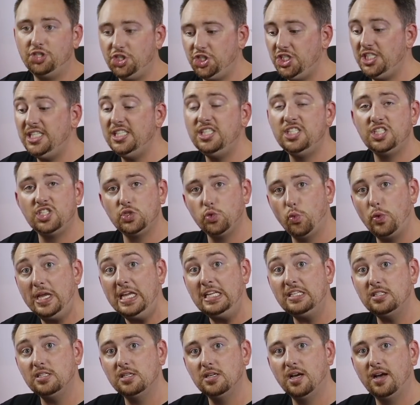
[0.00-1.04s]
G
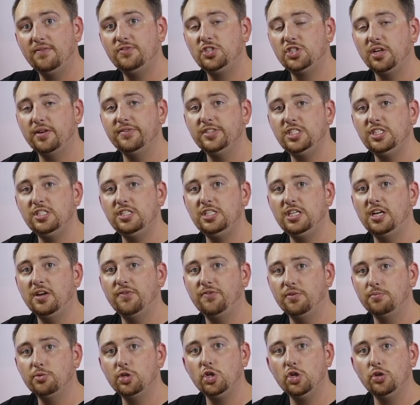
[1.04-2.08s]
Suite of services here
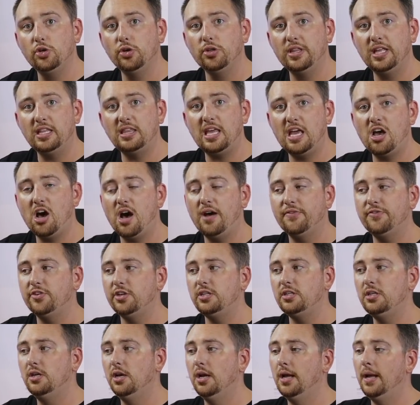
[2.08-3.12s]
from Google that they
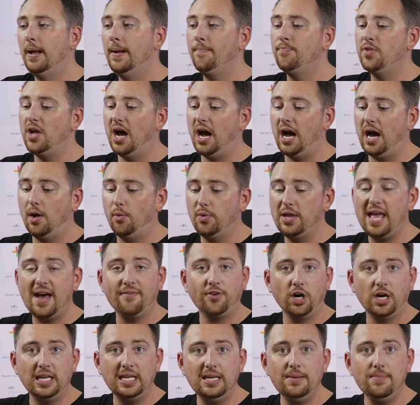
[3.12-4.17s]
offer. We
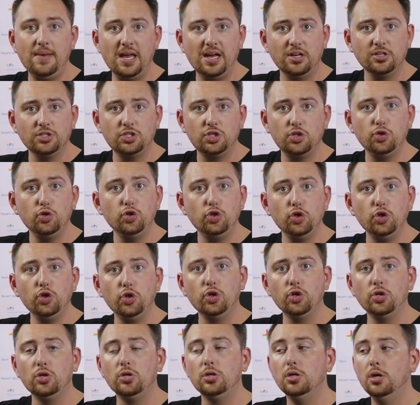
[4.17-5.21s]
have our emails through
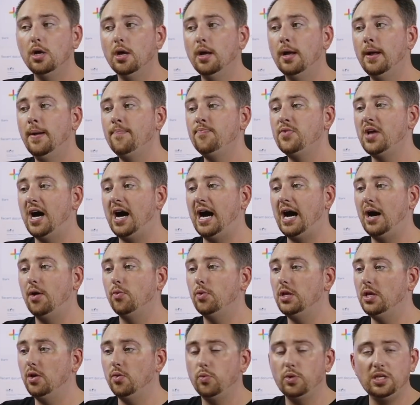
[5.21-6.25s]
Google.
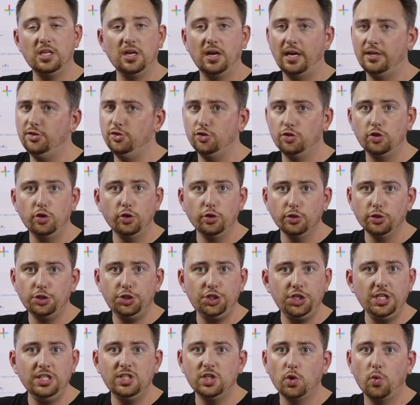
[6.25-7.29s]
I use Google
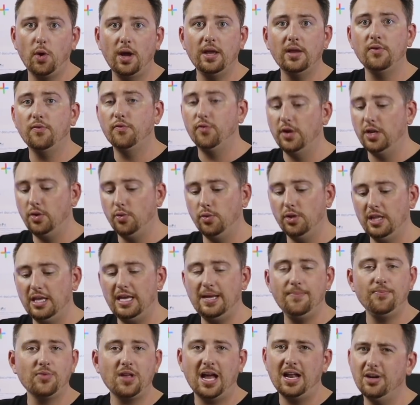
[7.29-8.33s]
Sheets quite
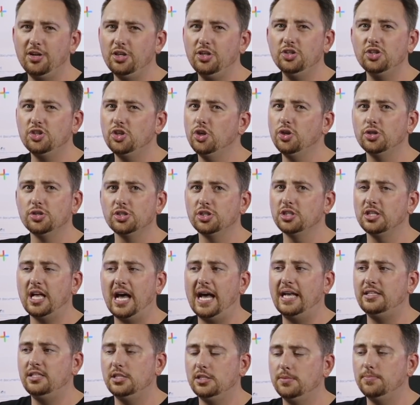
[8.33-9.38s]
frequently. I don't use Google
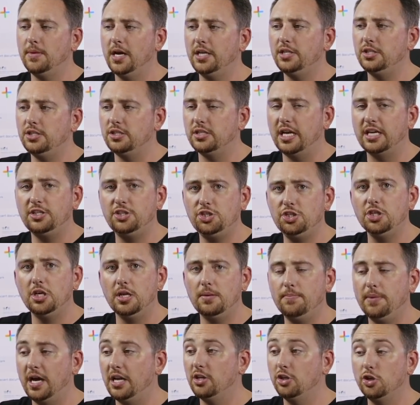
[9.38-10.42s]
Slides as much as I
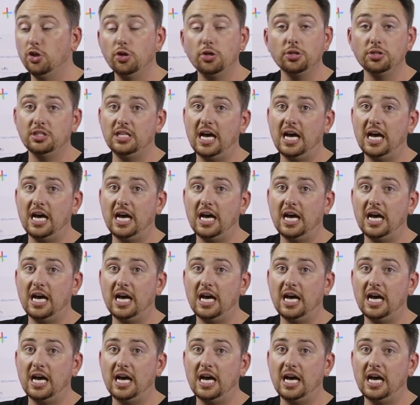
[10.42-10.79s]
should, but Google